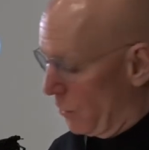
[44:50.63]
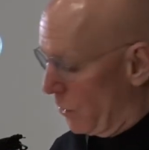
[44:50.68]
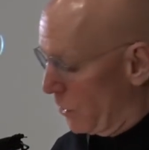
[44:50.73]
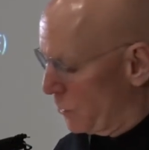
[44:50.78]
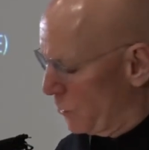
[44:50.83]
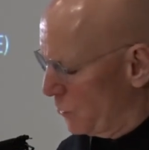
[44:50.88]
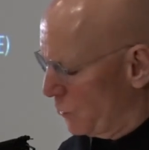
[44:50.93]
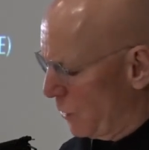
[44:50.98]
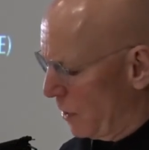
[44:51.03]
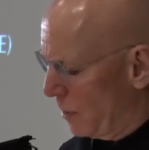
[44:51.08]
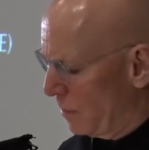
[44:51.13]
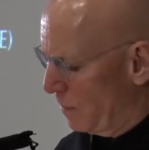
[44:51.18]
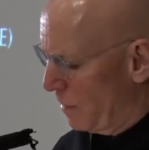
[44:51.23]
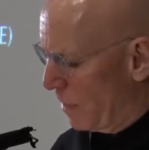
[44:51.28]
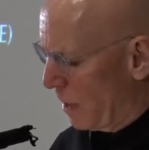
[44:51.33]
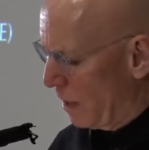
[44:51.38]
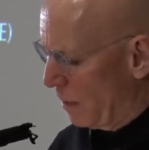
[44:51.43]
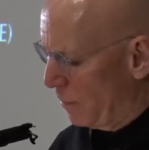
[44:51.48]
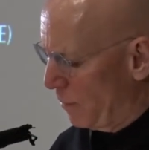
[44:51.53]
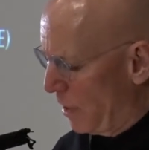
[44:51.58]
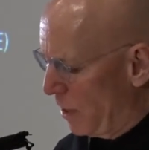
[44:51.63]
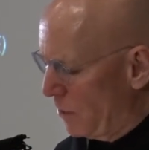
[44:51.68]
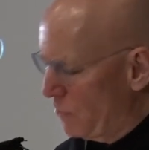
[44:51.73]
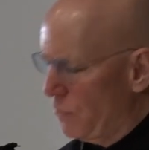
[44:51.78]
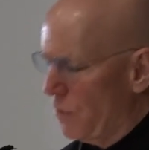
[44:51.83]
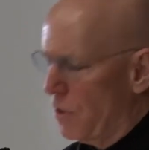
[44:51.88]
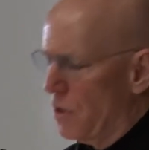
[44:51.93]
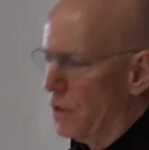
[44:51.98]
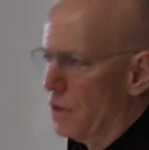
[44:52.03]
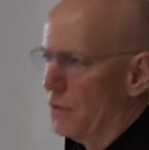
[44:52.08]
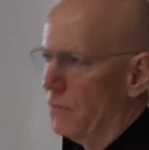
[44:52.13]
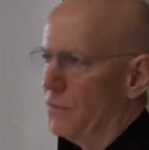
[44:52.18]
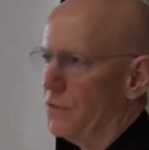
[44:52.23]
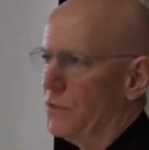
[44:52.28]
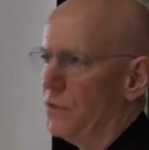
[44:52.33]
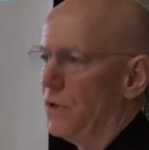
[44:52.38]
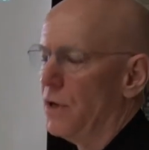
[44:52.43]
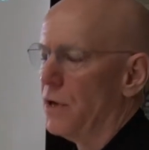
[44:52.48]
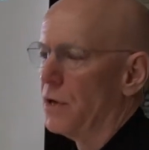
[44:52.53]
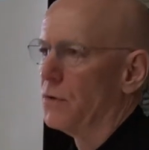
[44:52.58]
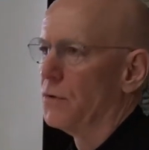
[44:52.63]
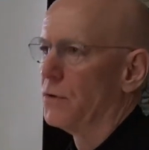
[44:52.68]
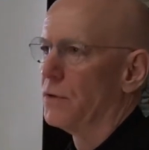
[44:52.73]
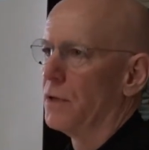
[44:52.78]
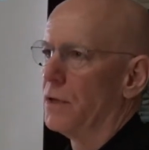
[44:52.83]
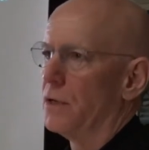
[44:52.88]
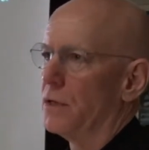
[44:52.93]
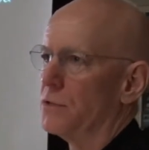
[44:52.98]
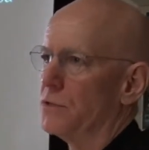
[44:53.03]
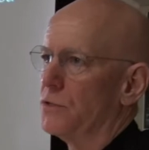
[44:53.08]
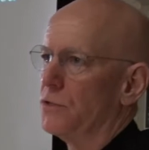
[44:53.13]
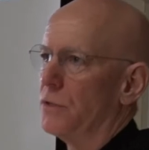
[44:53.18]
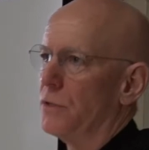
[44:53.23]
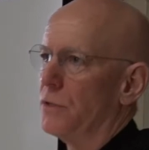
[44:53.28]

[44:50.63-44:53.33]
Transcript: which was written by a patriarch of the Syriac Orthodox